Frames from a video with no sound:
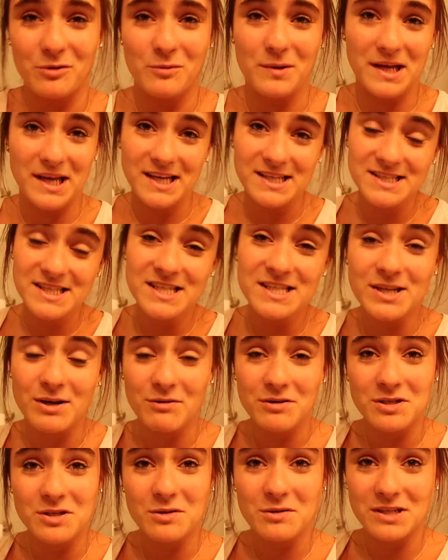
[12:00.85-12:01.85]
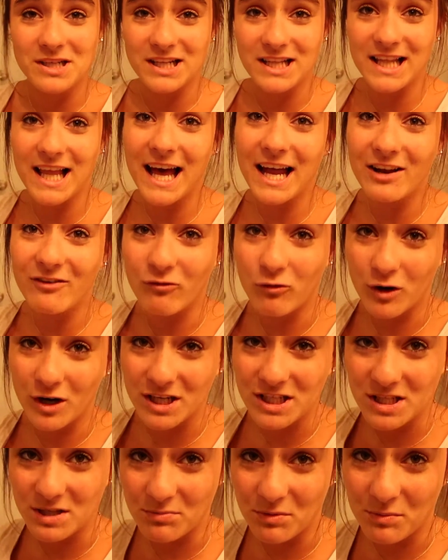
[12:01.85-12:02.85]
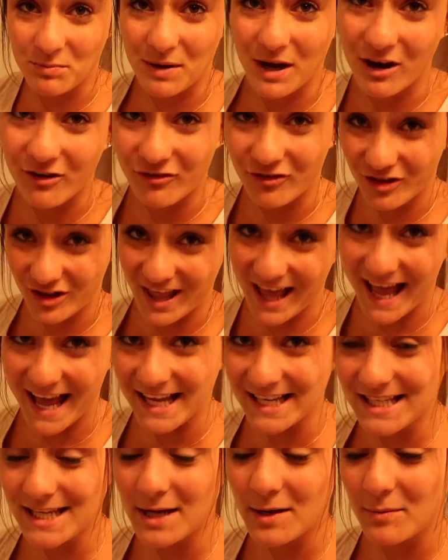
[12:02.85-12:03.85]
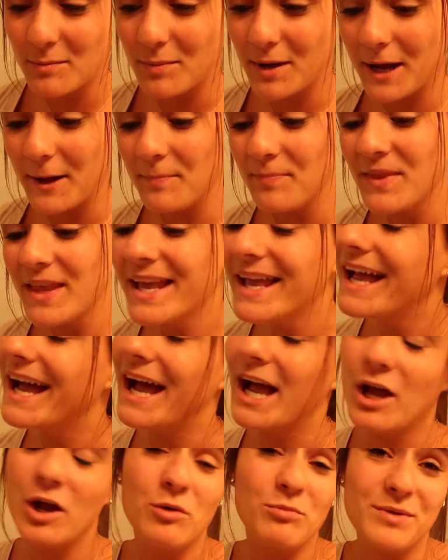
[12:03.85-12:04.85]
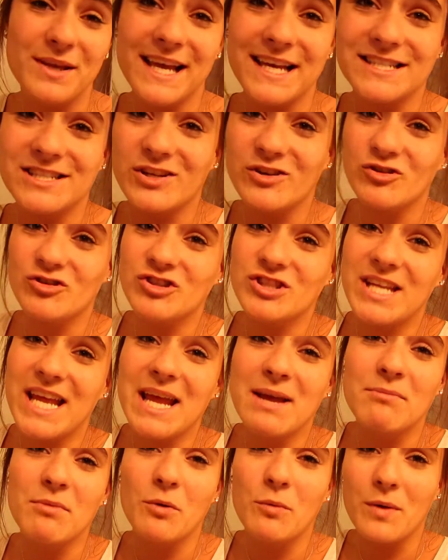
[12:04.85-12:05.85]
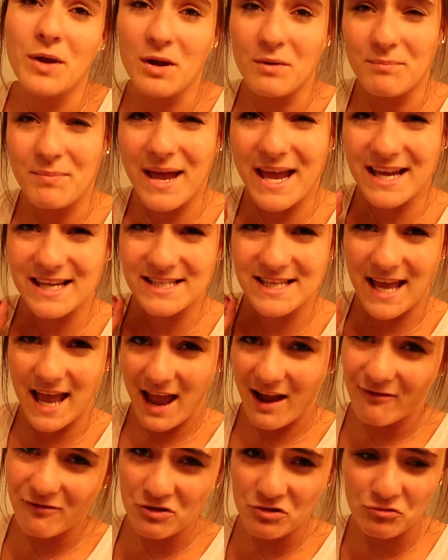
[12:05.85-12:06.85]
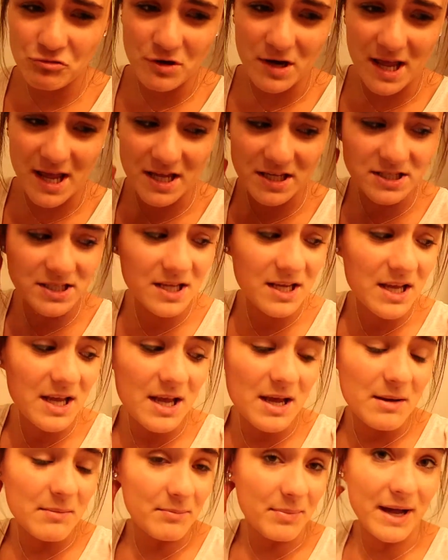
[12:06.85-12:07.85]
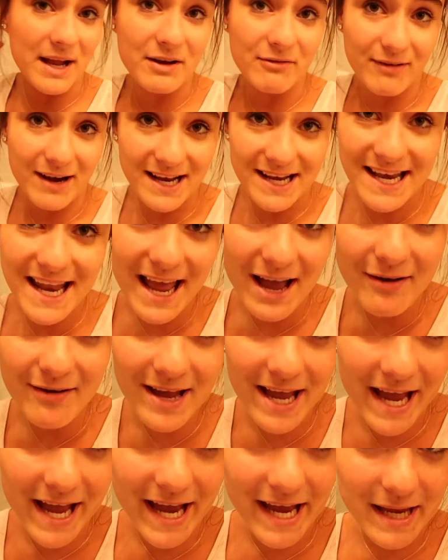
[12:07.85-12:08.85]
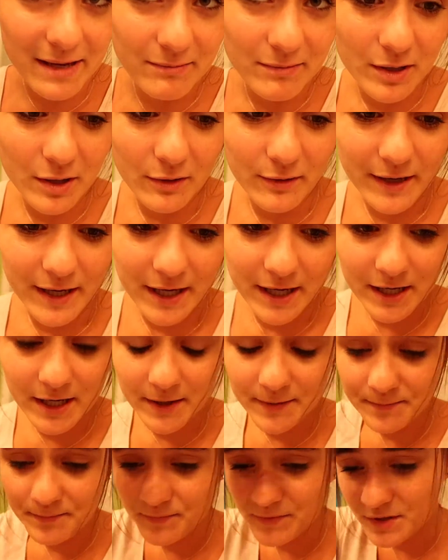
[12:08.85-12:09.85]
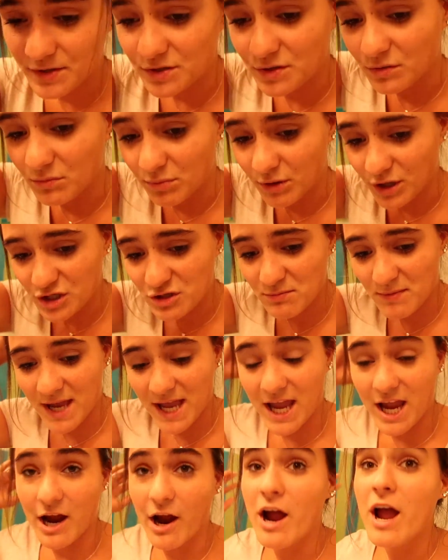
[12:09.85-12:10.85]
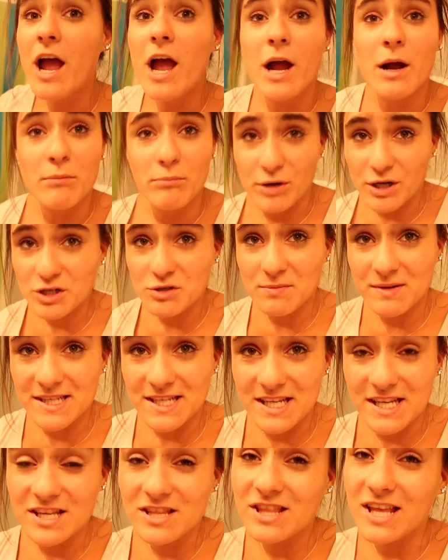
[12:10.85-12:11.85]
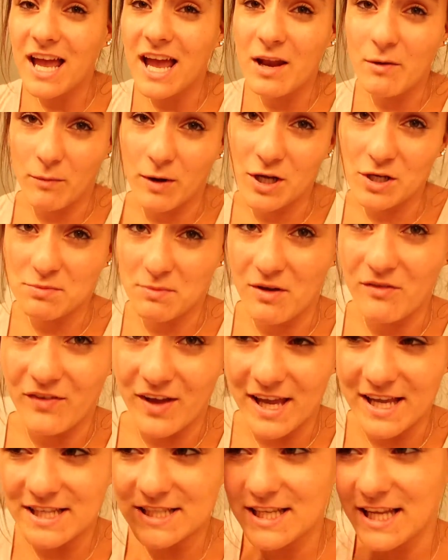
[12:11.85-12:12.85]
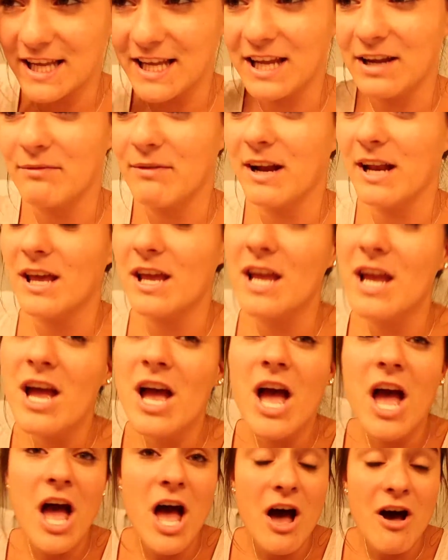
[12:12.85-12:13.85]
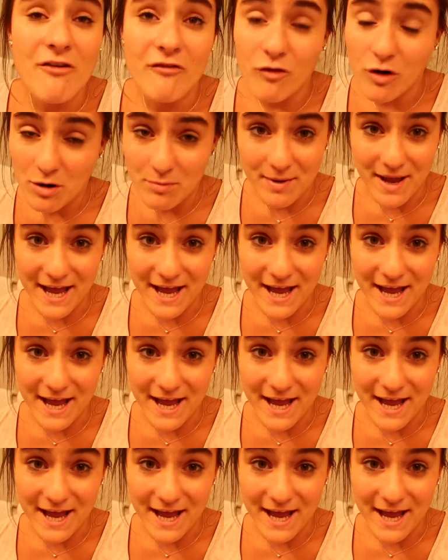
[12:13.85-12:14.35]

of weeks. So we're doing a lot of work to prepare for that. But I hope you guys understand, but we are back to every 3 days. But right now, I am going to brush my hair, brush my teeth, and wash my face, and get ready for